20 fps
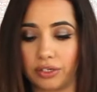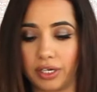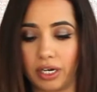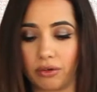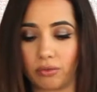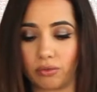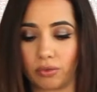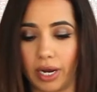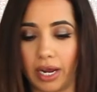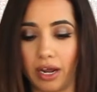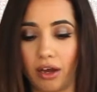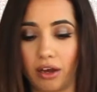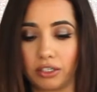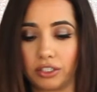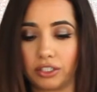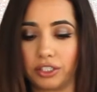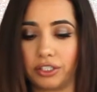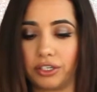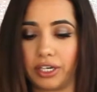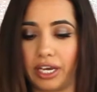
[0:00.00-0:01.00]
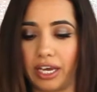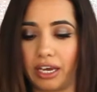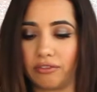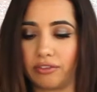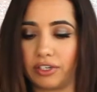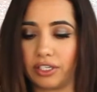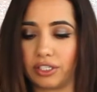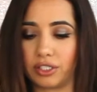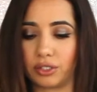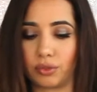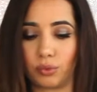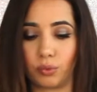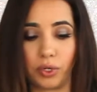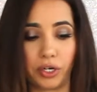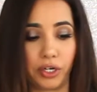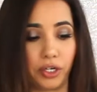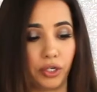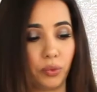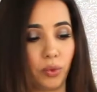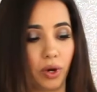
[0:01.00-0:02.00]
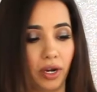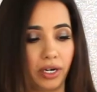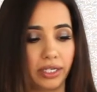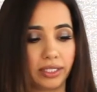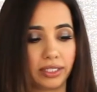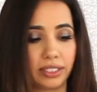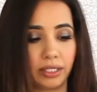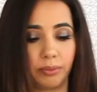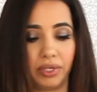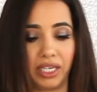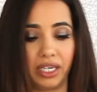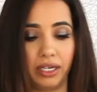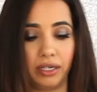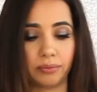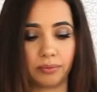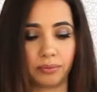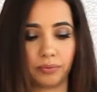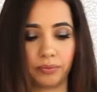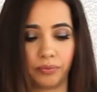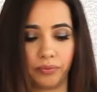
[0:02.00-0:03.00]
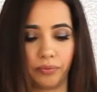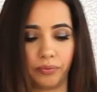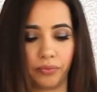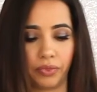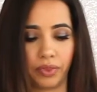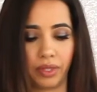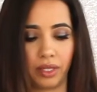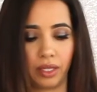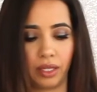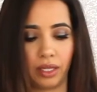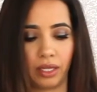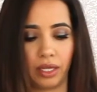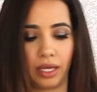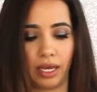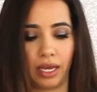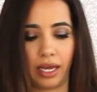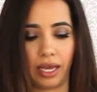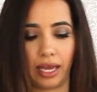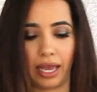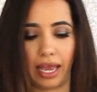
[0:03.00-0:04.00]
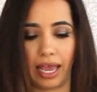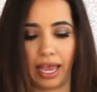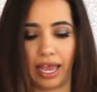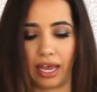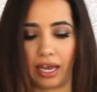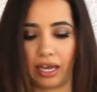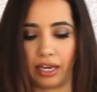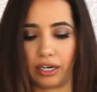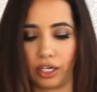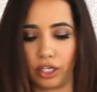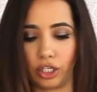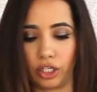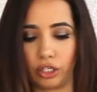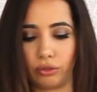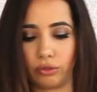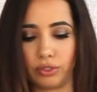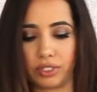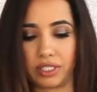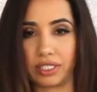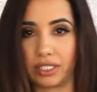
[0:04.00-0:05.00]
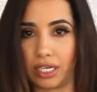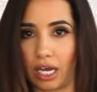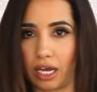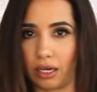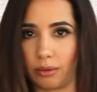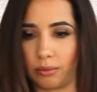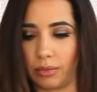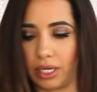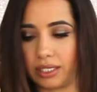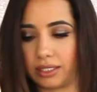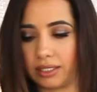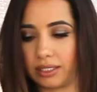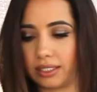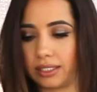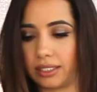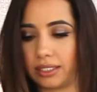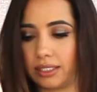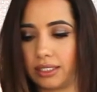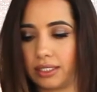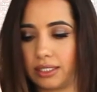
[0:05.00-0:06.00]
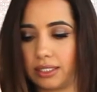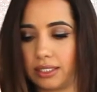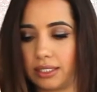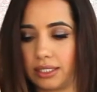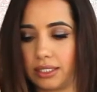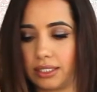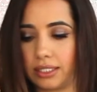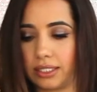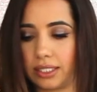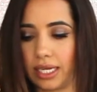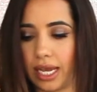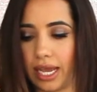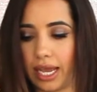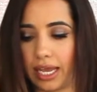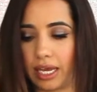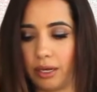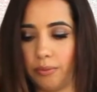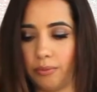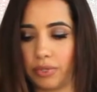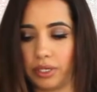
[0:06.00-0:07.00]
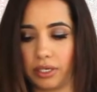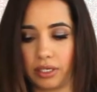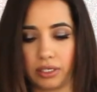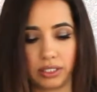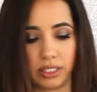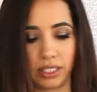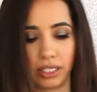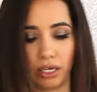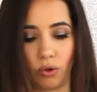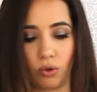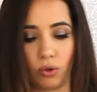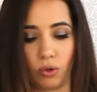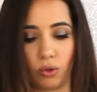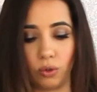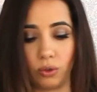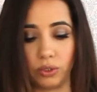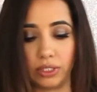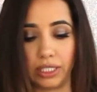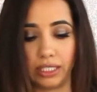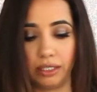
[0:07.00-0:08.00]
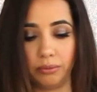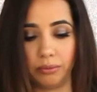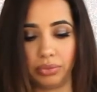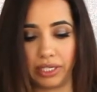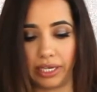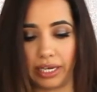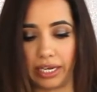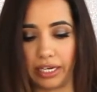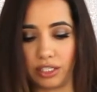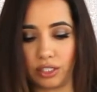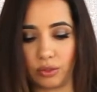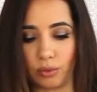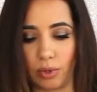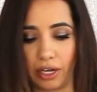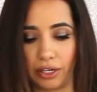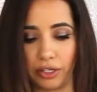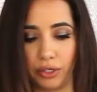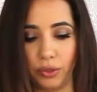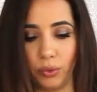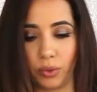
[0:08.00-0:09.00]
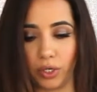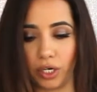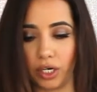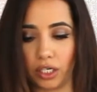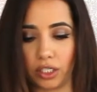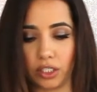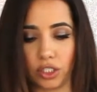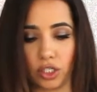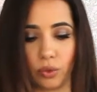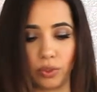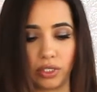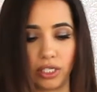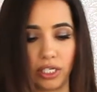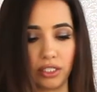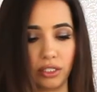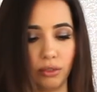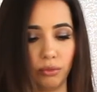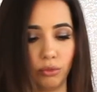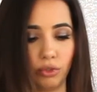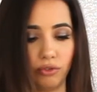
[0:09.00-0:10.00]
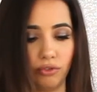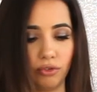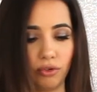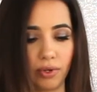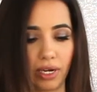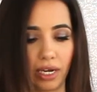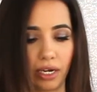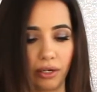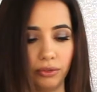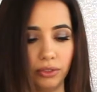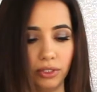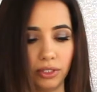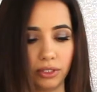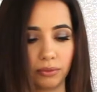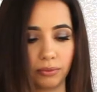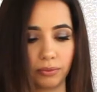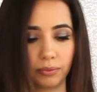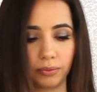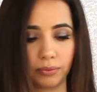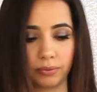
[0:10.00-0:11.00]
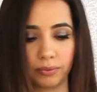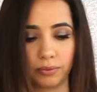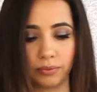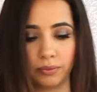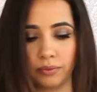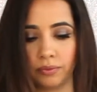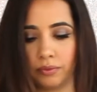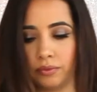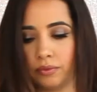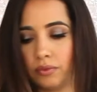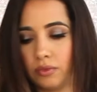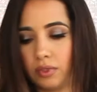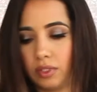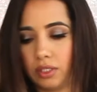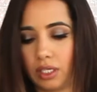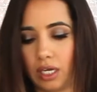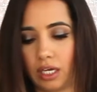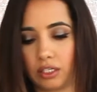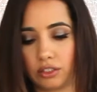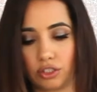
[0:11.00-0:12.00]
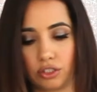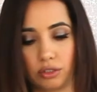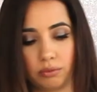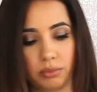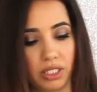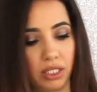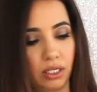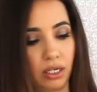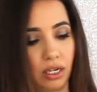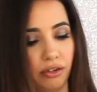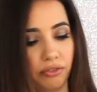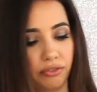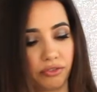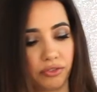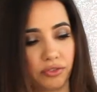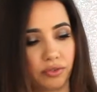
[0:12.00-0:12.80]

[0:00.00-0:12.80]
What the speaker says: it right onto your canvas where you want it to be, and use some tape to hold it in place while you work so it doesn't move around. That should be enough.